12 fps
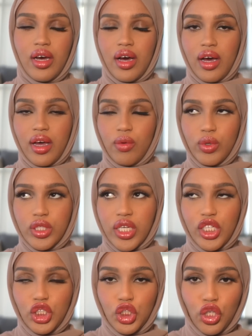I was
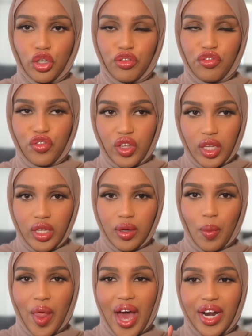a sugar fiend.
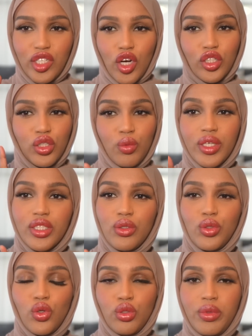I had a doctor once who
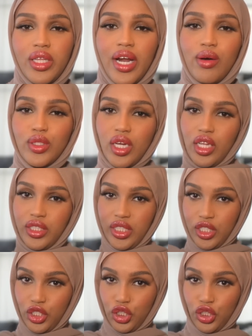told me that I was
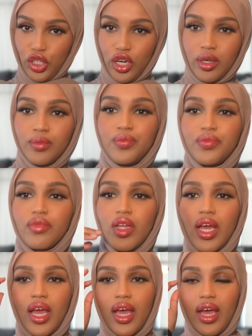addicted to sugar.
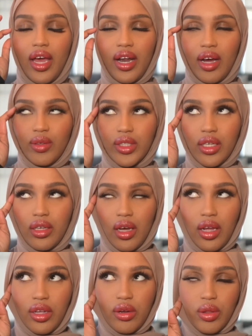And I was like,
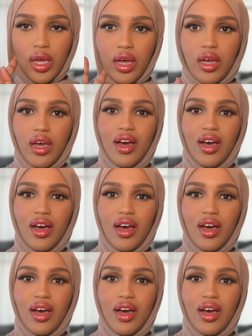how do you know that?